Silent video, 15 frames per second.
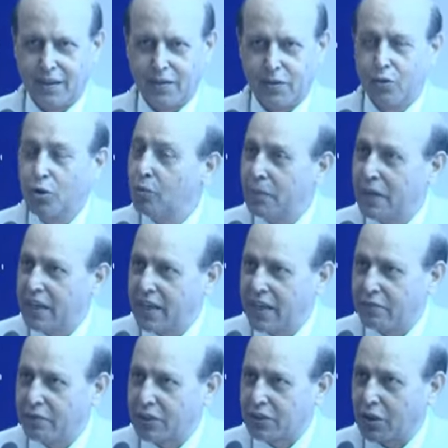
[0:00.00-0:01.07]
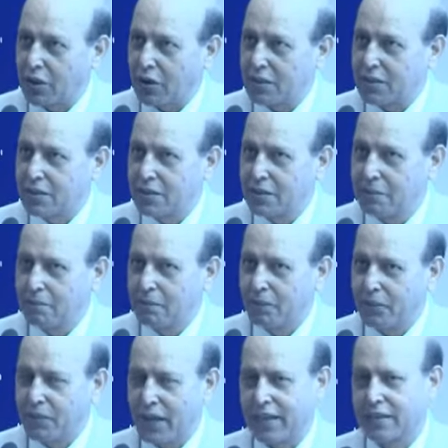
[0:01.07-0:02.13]
Nobody ever thought
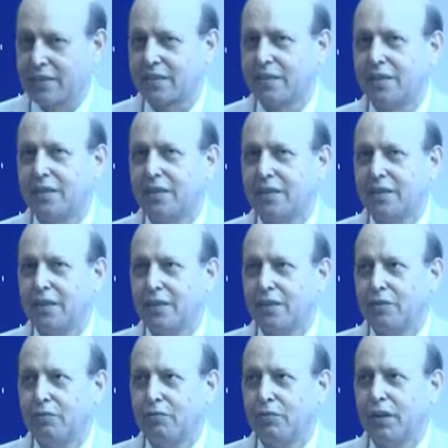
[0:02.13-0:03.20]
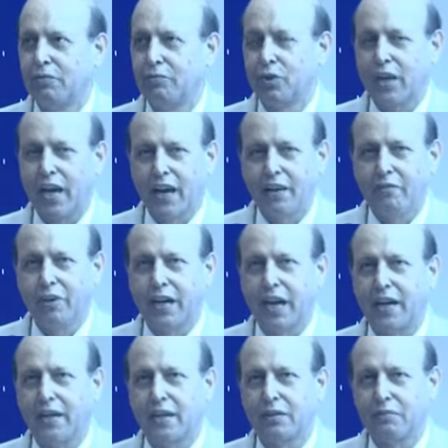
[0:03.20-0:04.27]
that we would have a
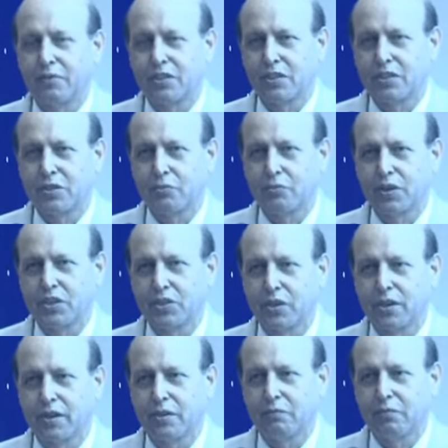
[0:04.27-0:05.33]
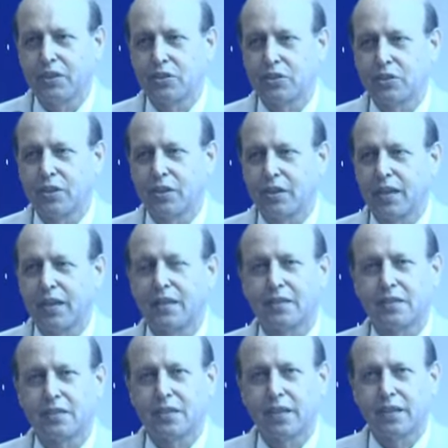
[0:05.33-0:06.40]
kind of a situation in which the real
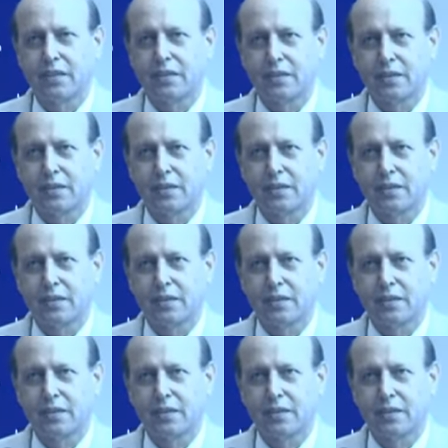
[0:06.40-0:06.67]
estate